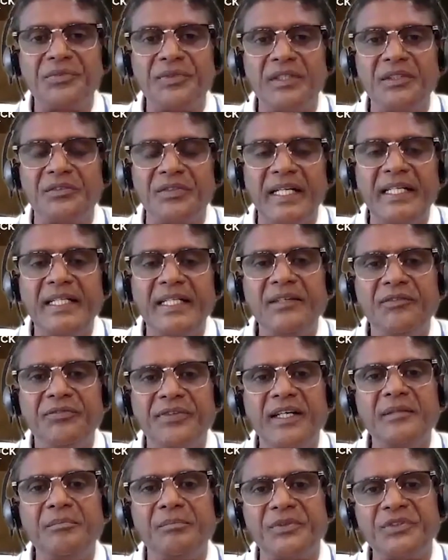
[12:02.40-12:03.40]
for
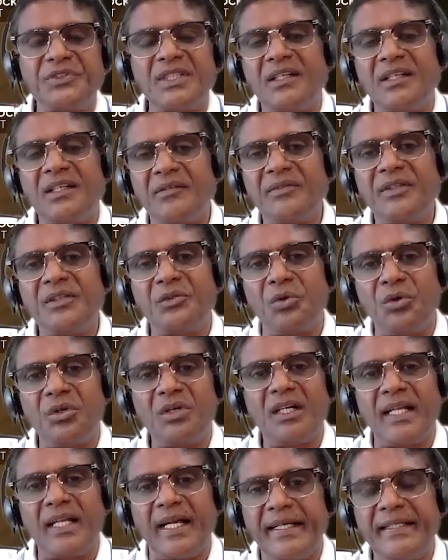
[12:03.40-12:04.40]
25% of the
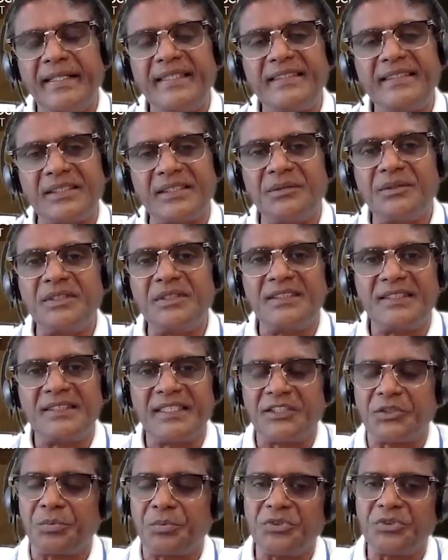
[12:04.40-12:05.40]
total IT services
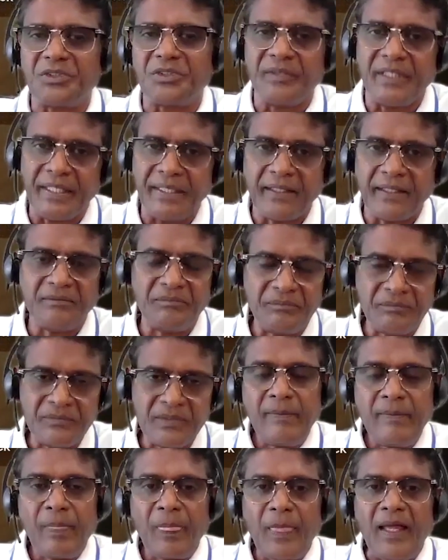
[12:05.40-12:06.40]
exports of India.
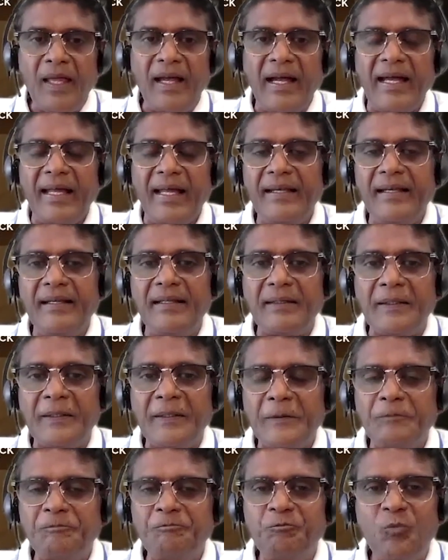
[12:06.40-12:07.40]
And
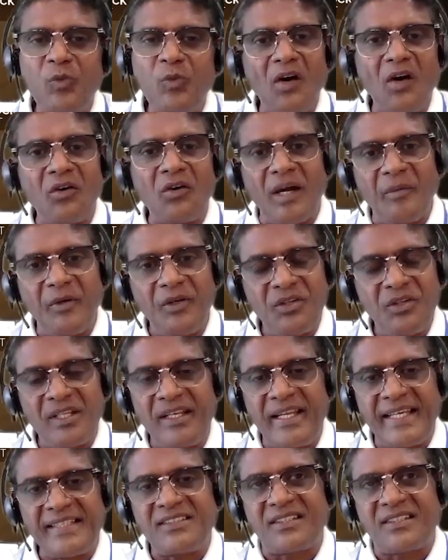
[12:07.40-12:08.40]
now coming to the
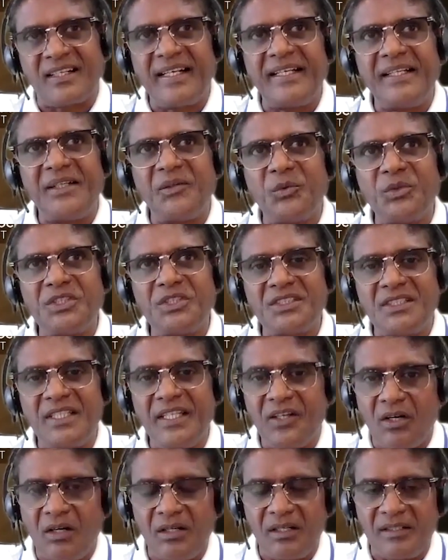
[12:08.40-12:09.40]
next trend, which is
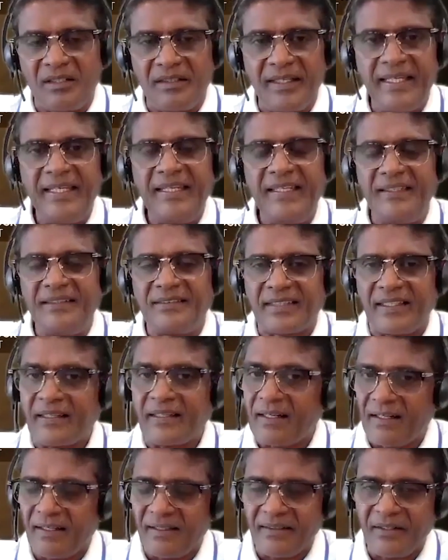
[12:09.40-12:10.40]

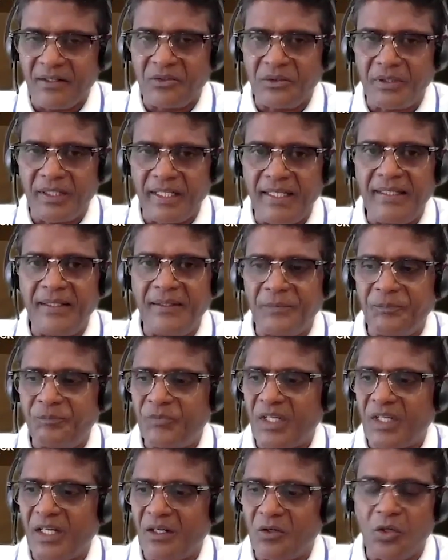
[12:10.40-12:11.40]

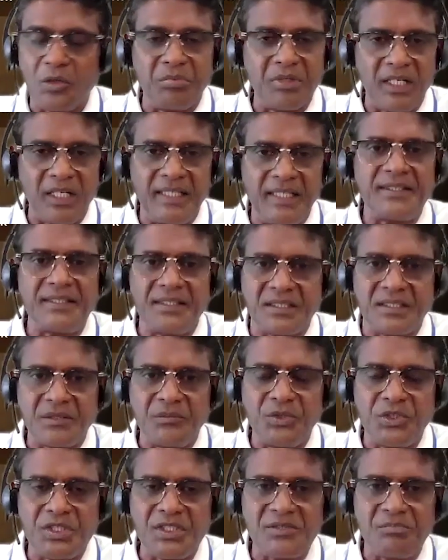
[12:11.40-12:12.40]

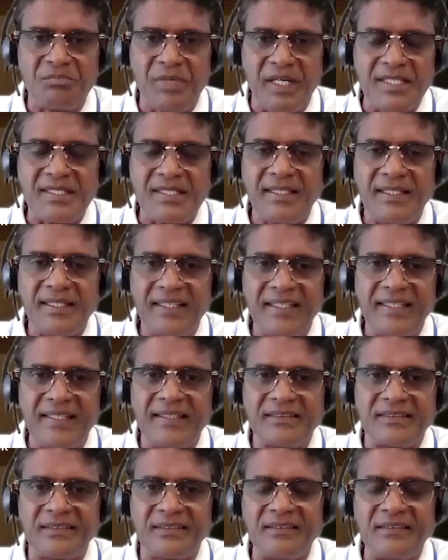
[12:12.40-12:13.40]
deglobalization, which is basically
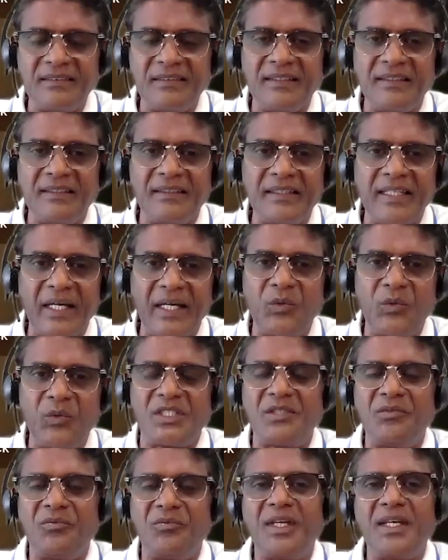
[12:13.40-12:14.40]
a
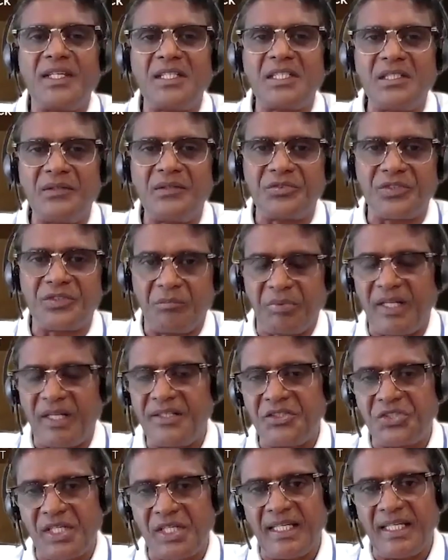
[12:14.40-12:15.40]
diversification of
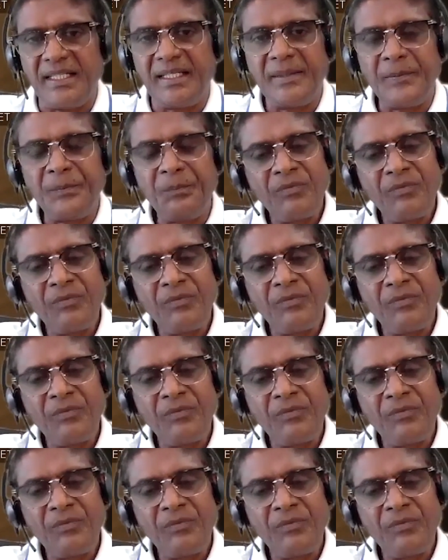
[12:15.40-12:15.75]
supply chain